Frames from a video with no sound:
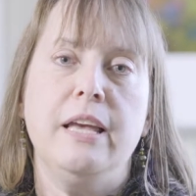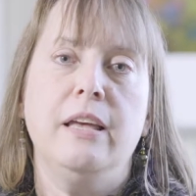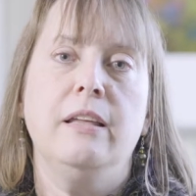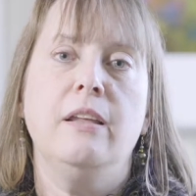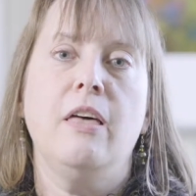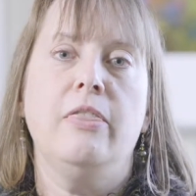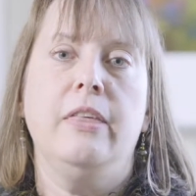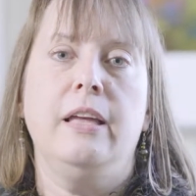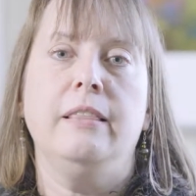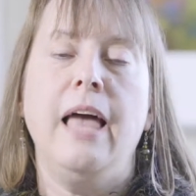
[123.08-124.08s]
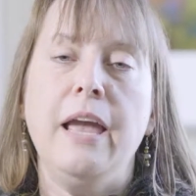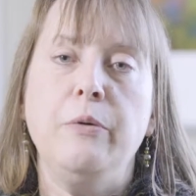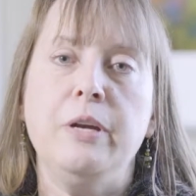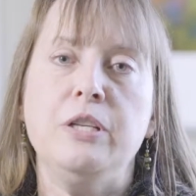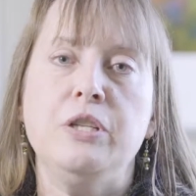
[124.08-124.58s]
in the
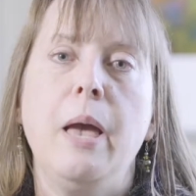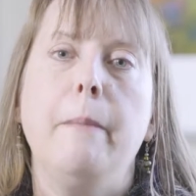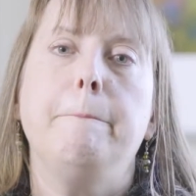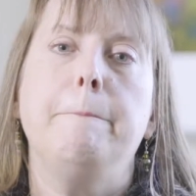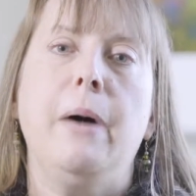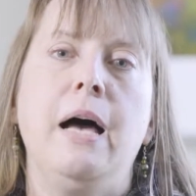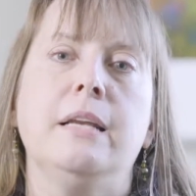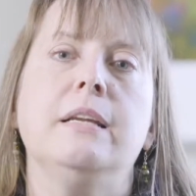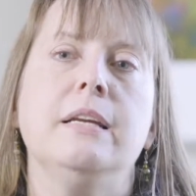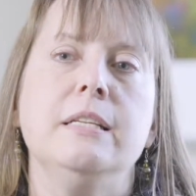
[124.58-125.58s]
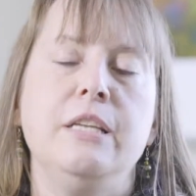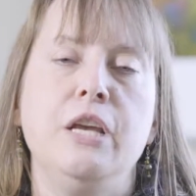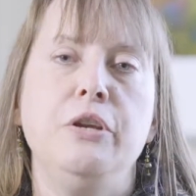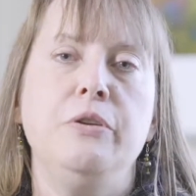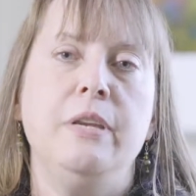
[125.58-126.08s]
language, but
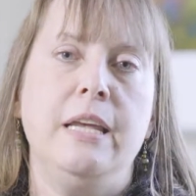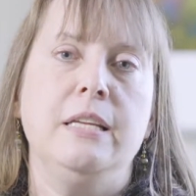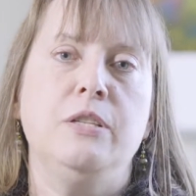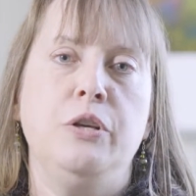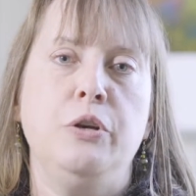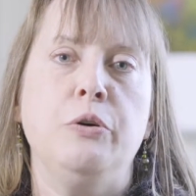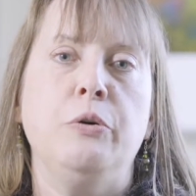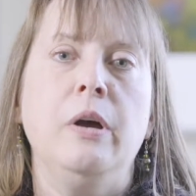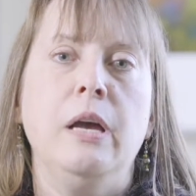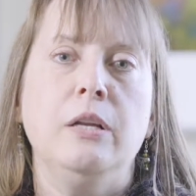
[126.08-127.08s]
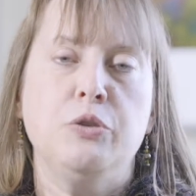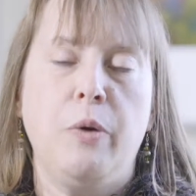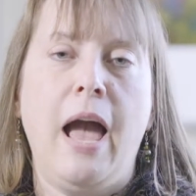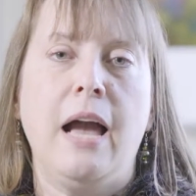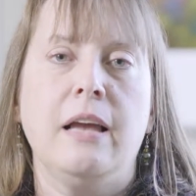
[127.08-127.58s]
continued need to
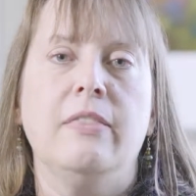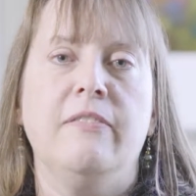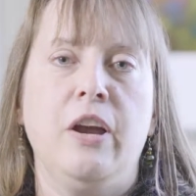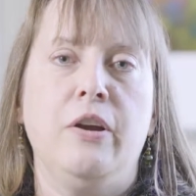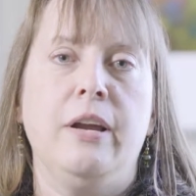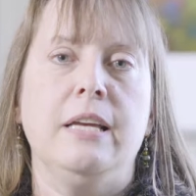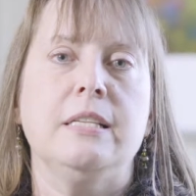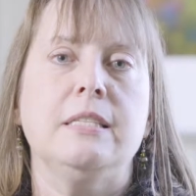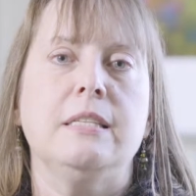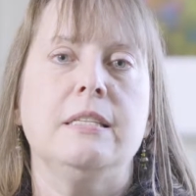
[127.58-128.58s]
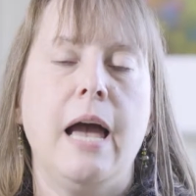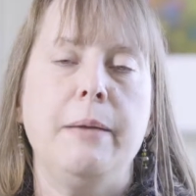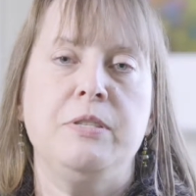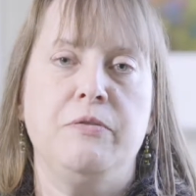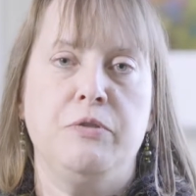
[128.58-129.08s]
track the various
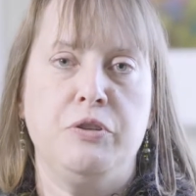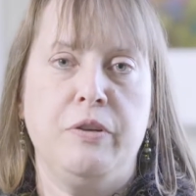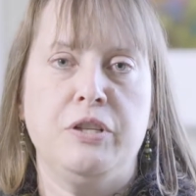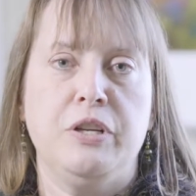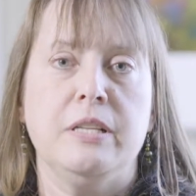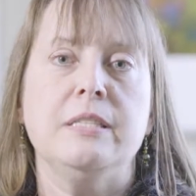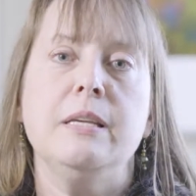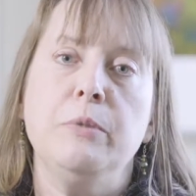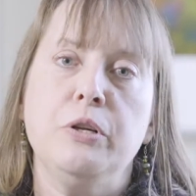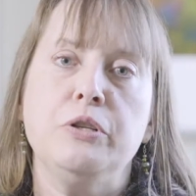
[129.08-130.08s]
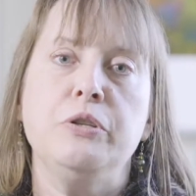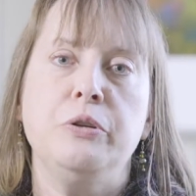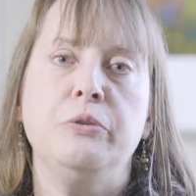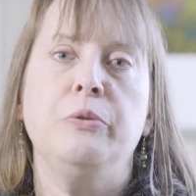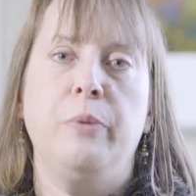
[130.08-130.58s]
types of restrictions similar
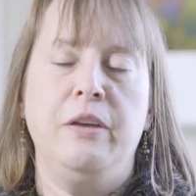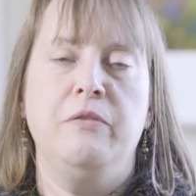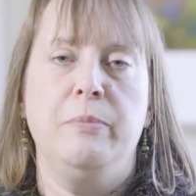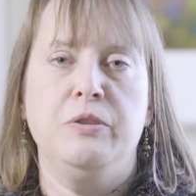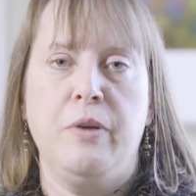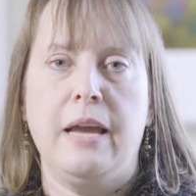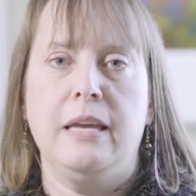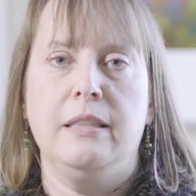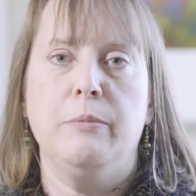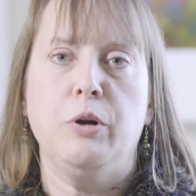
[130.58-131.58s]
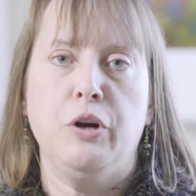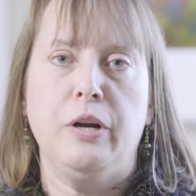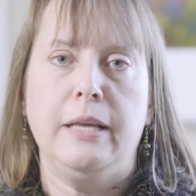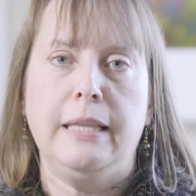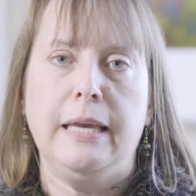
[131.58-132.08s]
to the way you've been tracking them
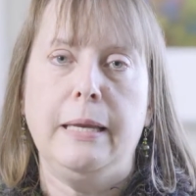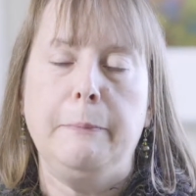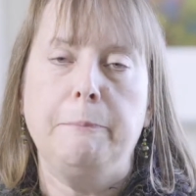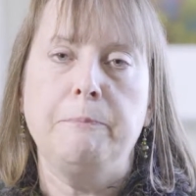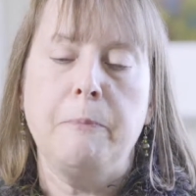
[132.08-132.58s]
currently.